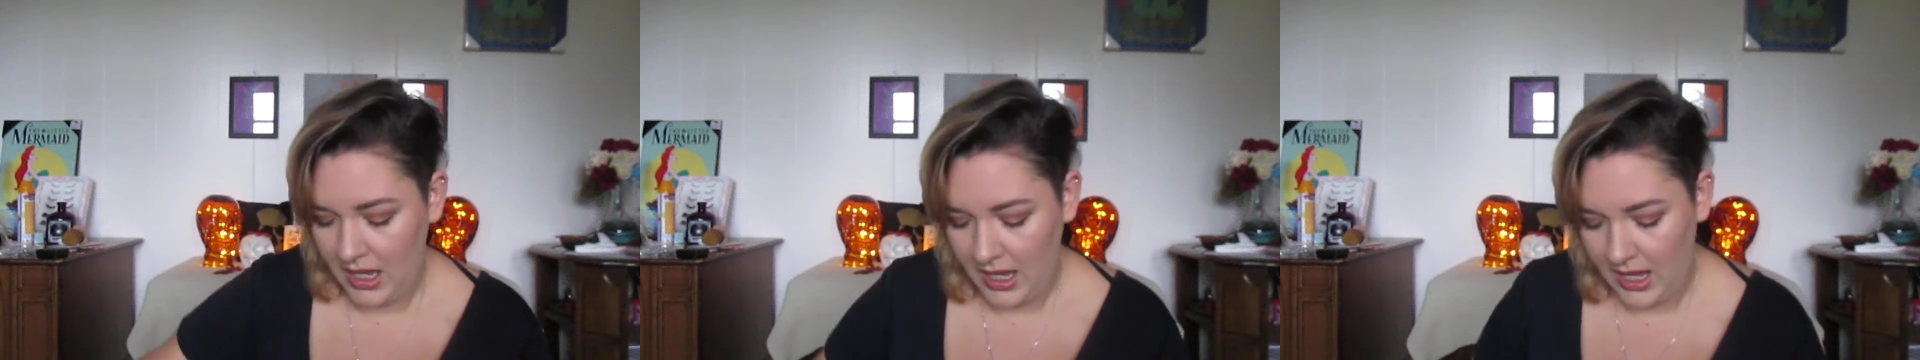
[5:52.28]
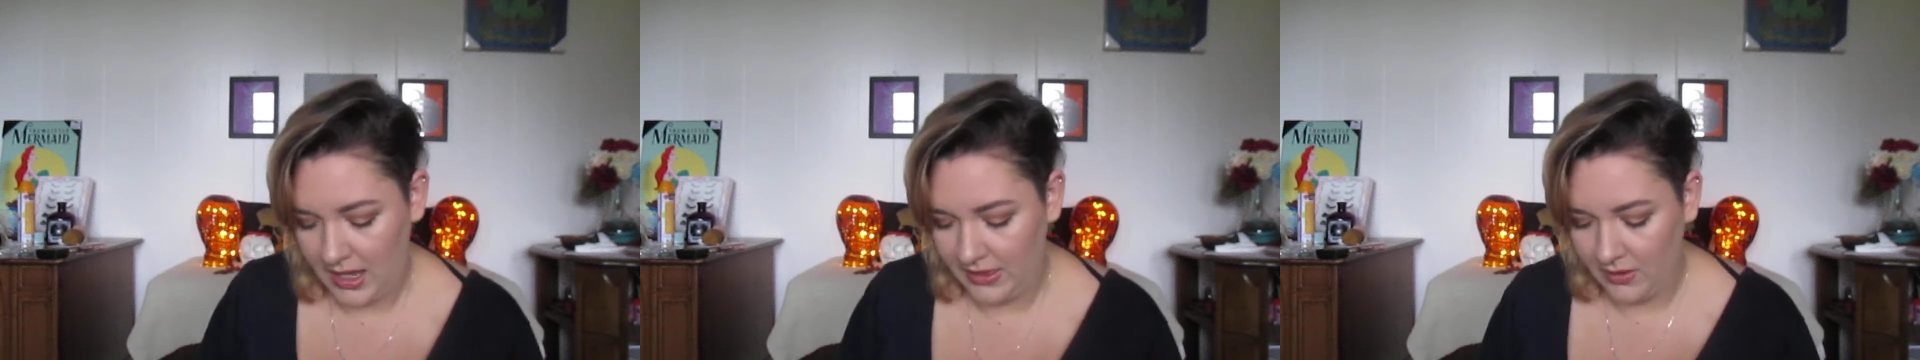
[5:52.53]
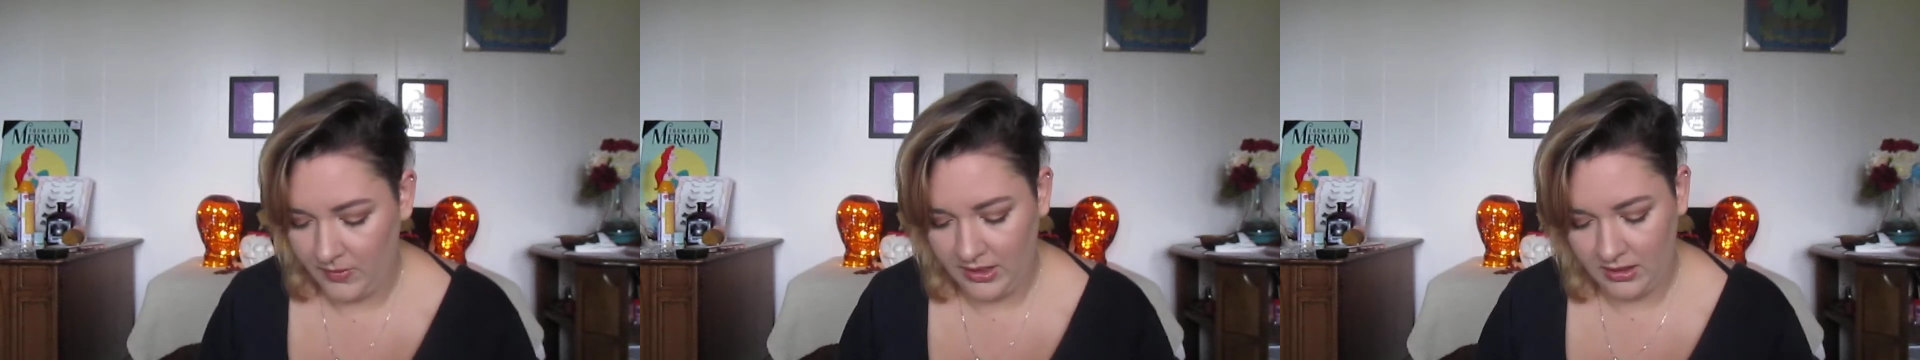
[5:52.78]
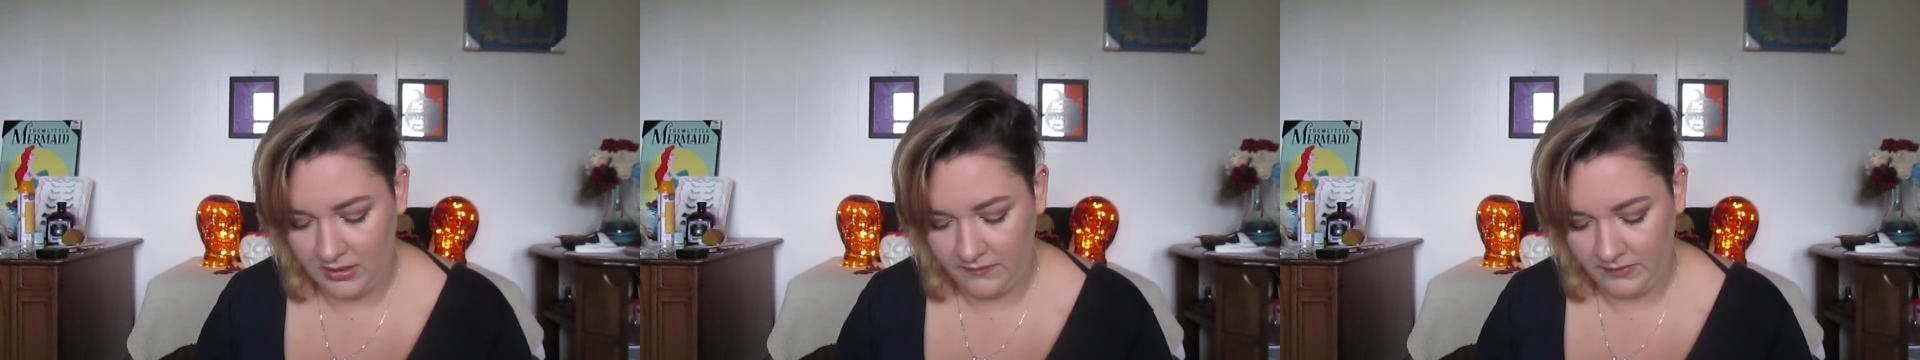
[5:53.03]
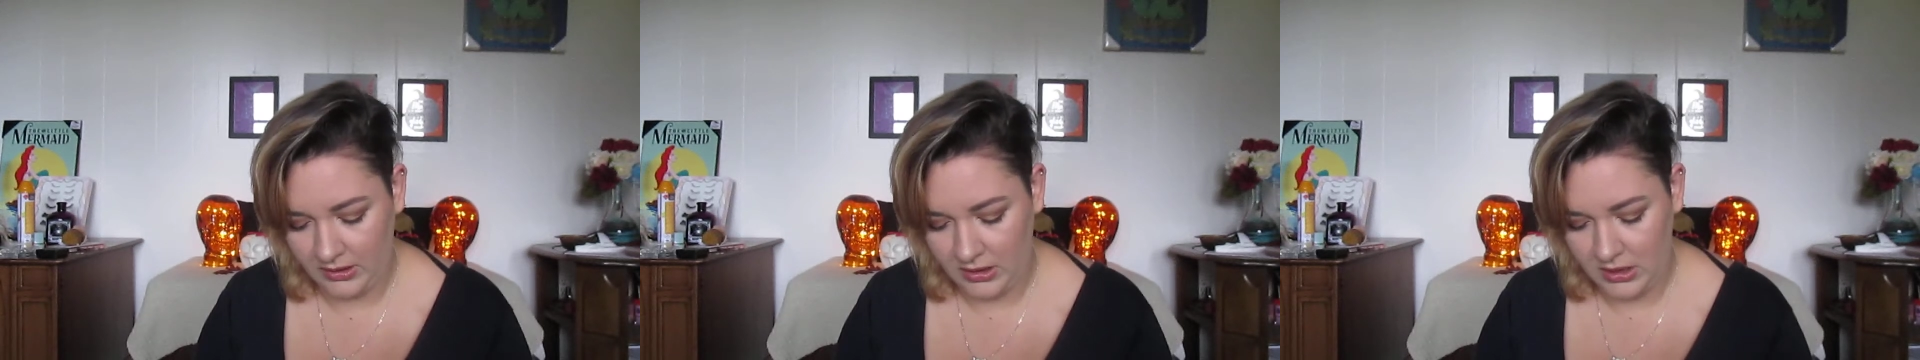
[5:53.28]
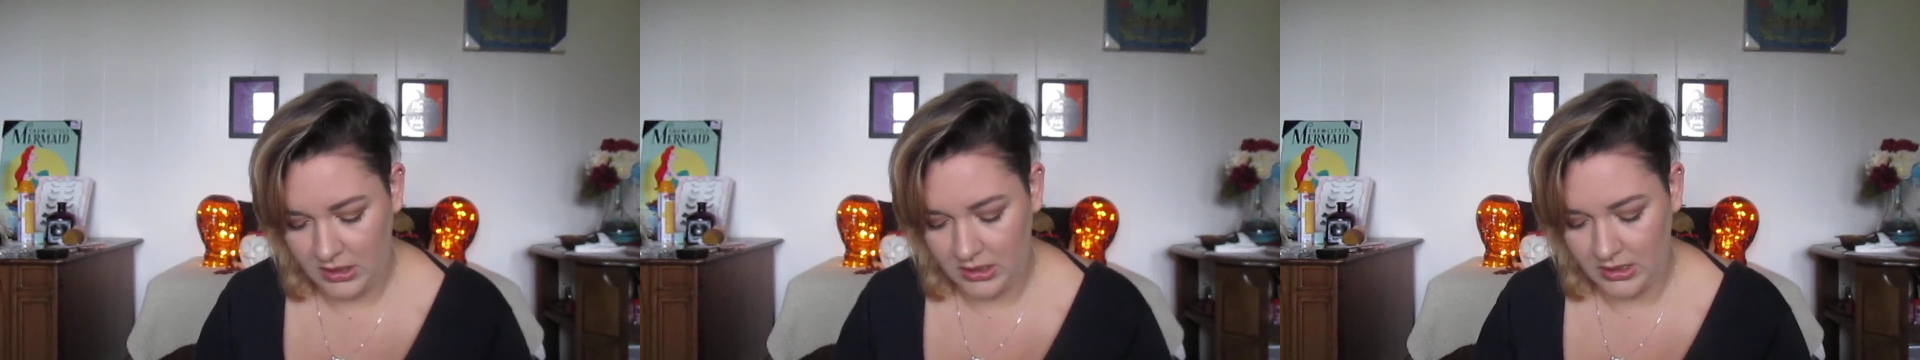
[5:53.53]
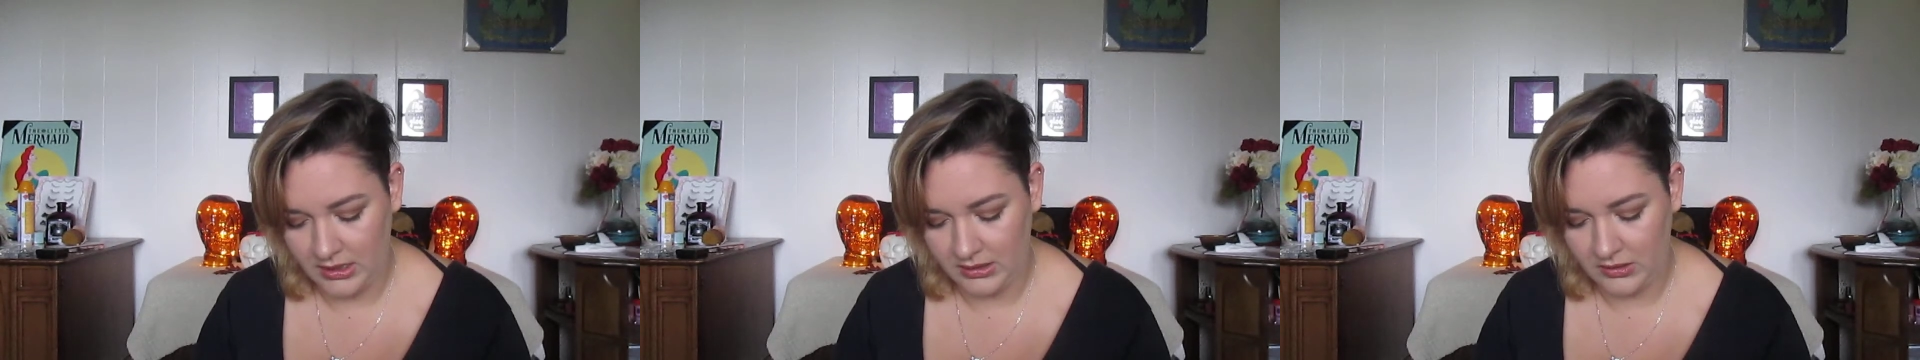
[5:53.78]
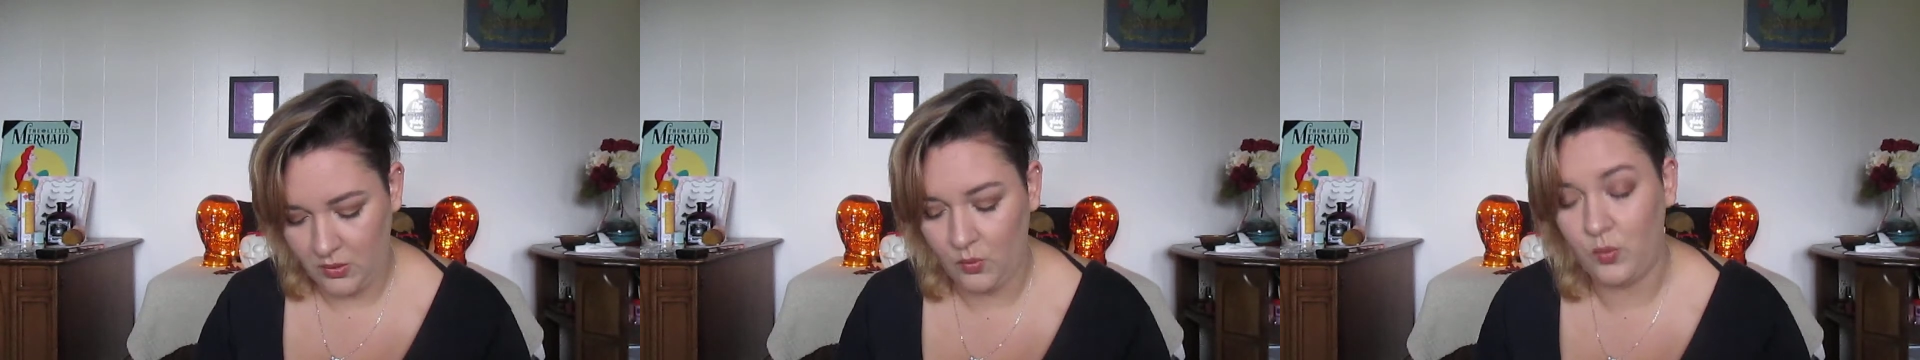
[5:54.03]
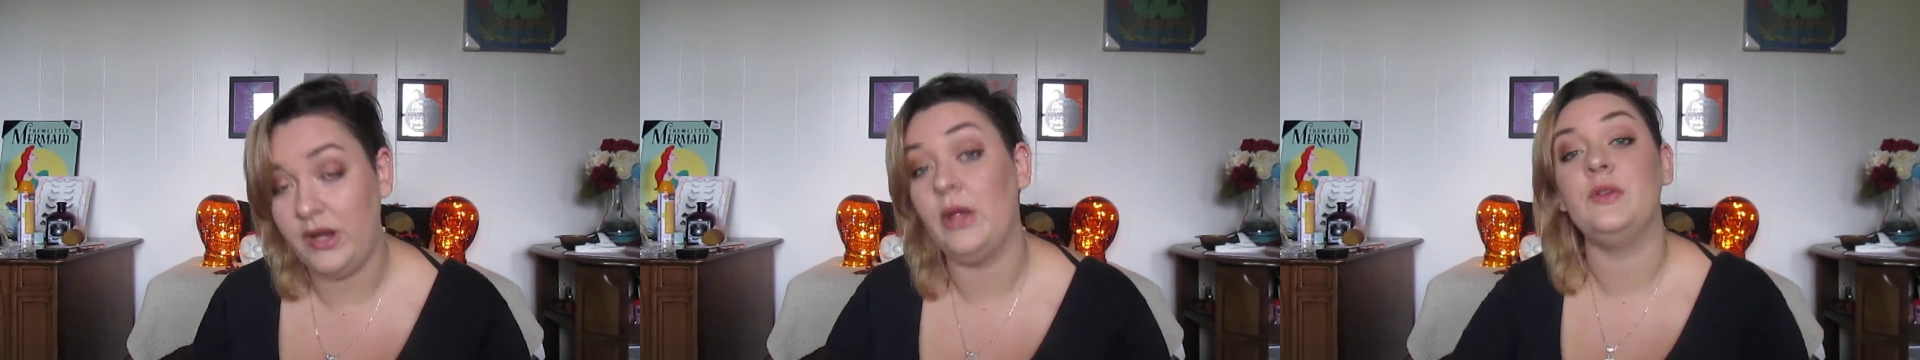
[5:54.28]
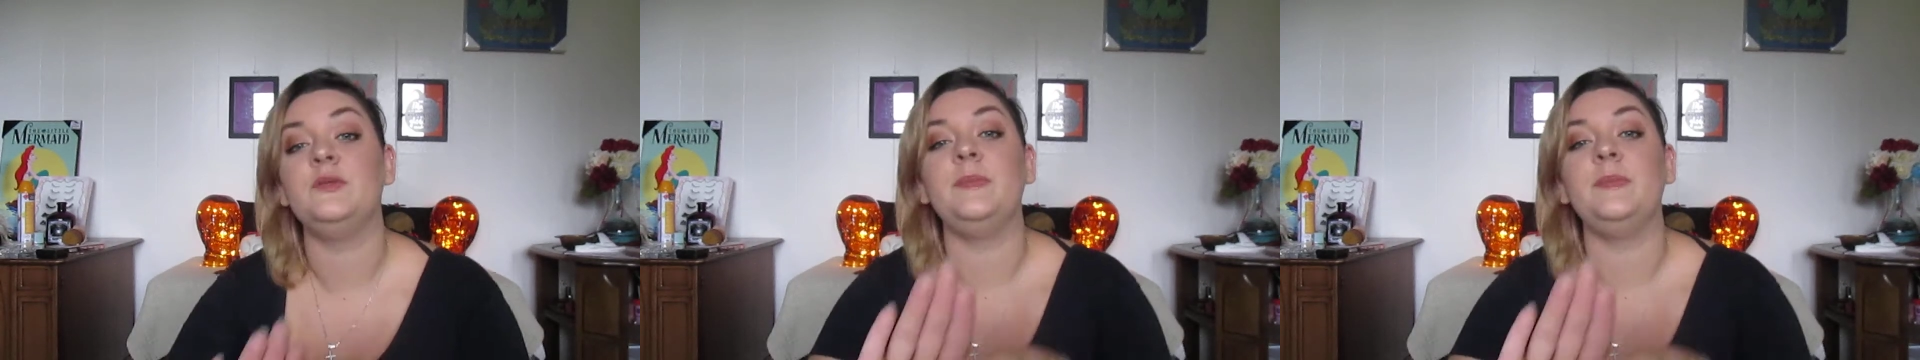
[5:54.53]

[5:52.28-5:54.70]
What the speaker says: And then we have got Widow's